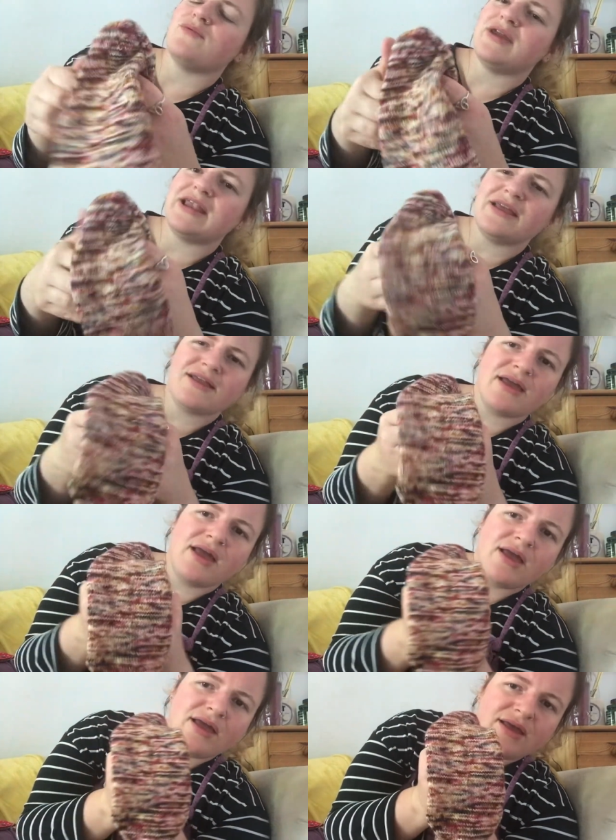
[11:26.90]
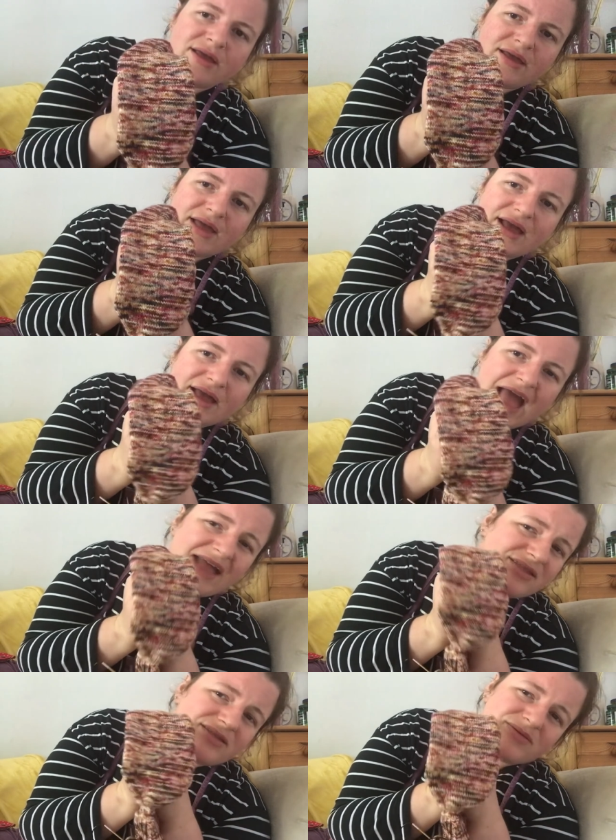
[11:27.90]
really,
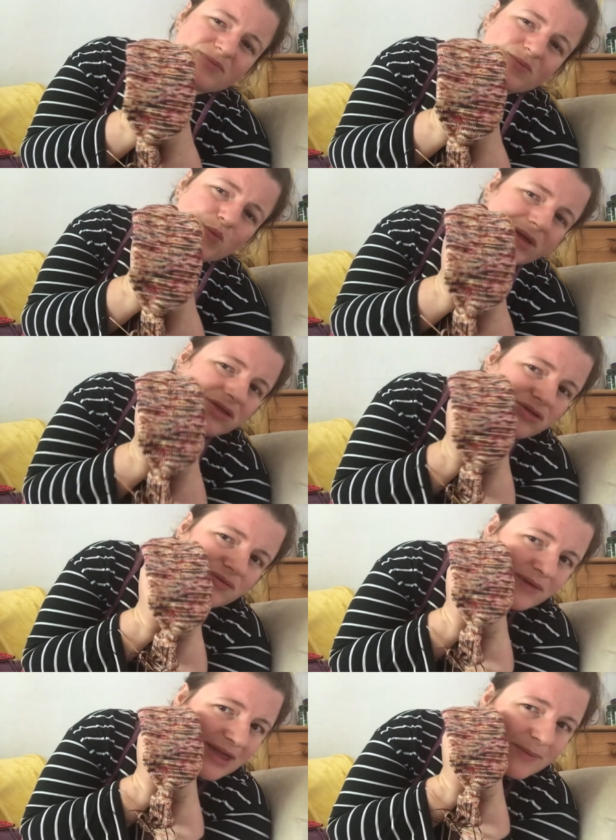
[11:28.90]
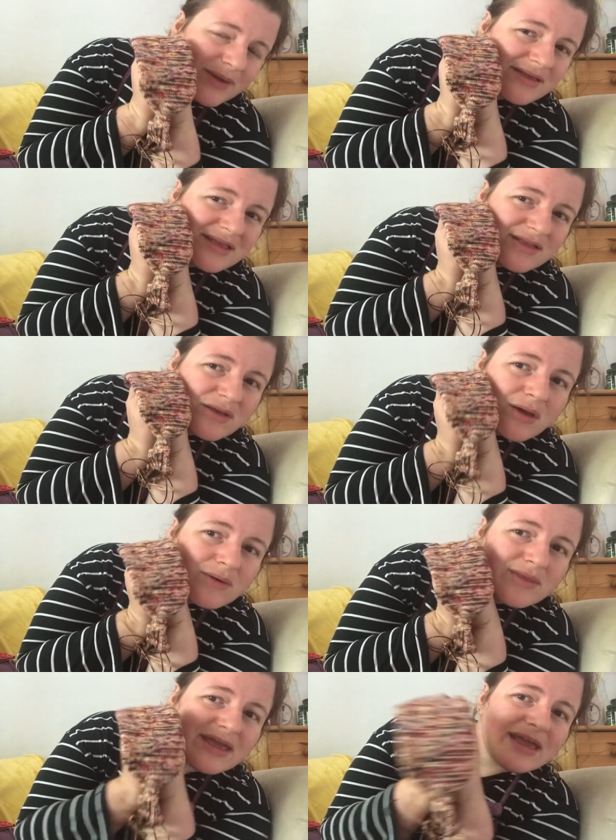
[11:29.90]
and wintry because it's
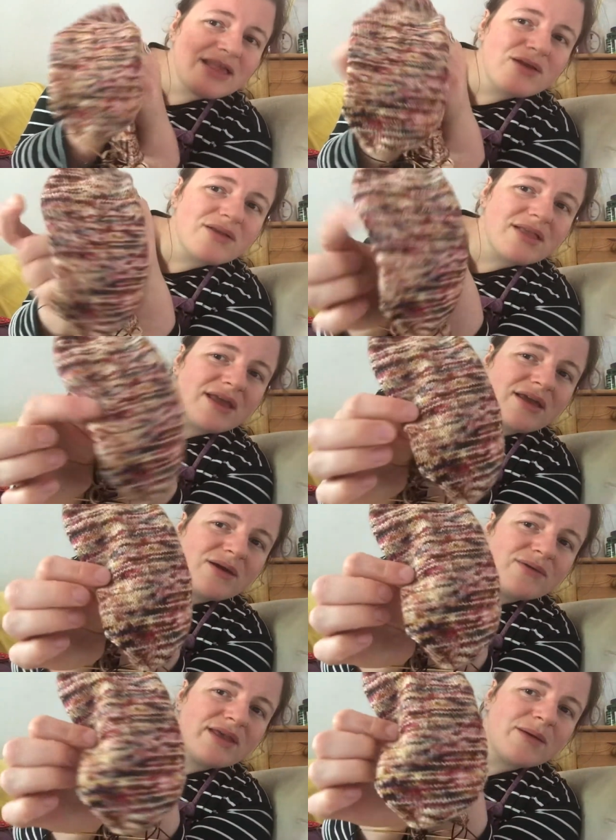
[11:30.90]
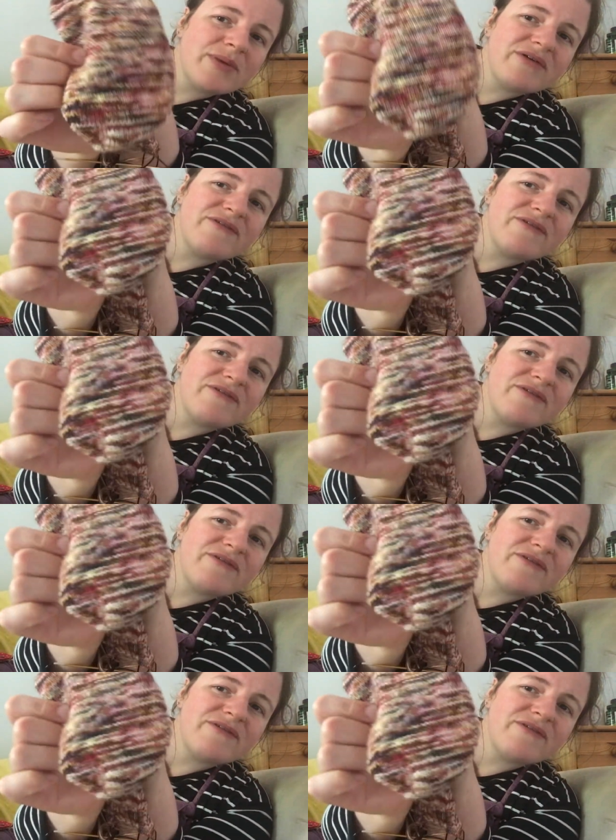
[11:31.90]
cozy. It looks like cozying up by the